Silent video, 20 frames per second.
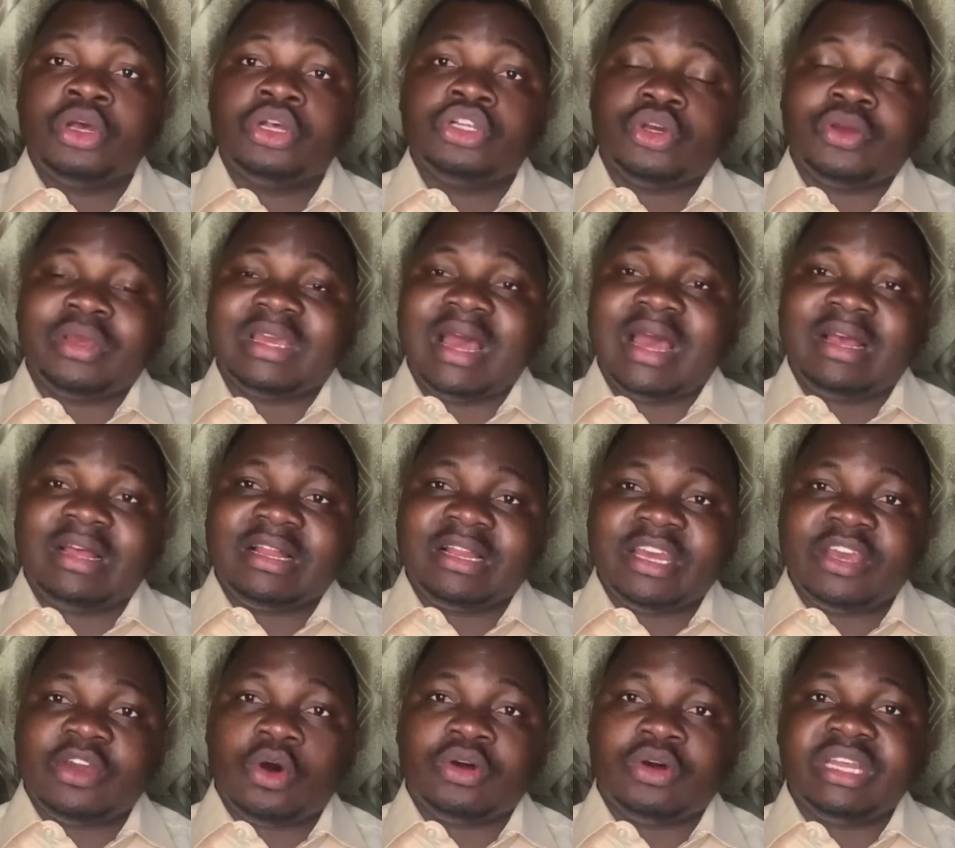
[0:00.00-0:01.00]
so you can
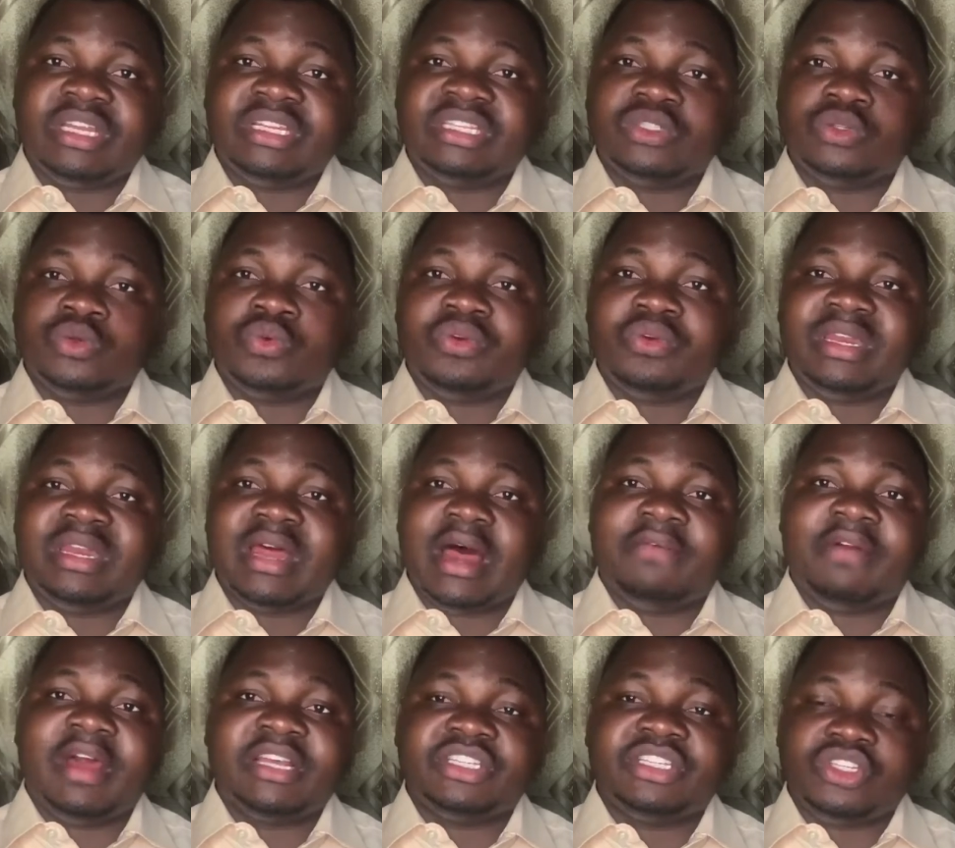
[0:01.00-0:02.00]
click on it to
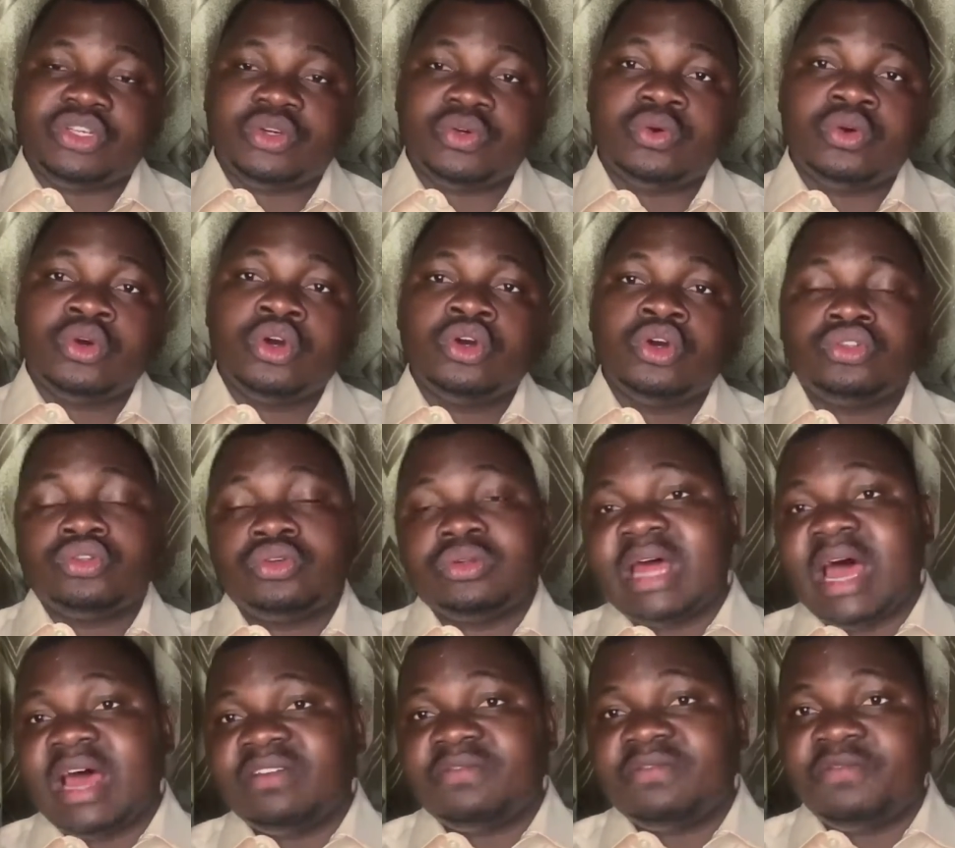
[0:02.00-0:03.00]
redirect you to
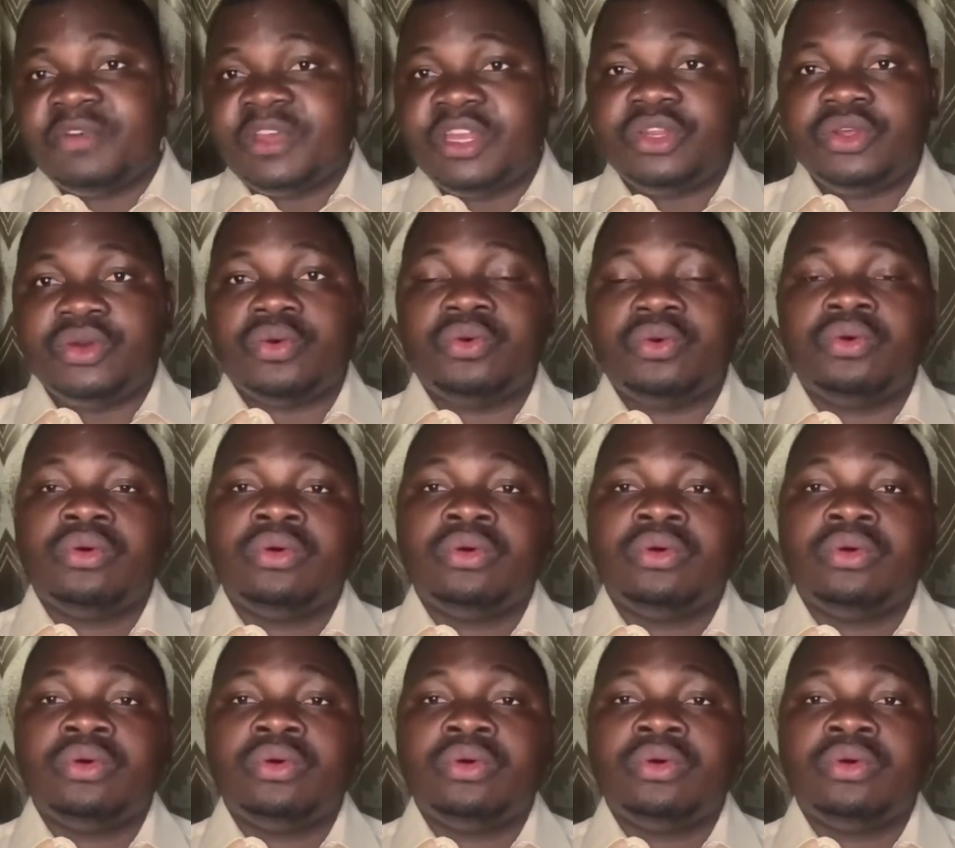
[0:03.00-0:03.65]
that video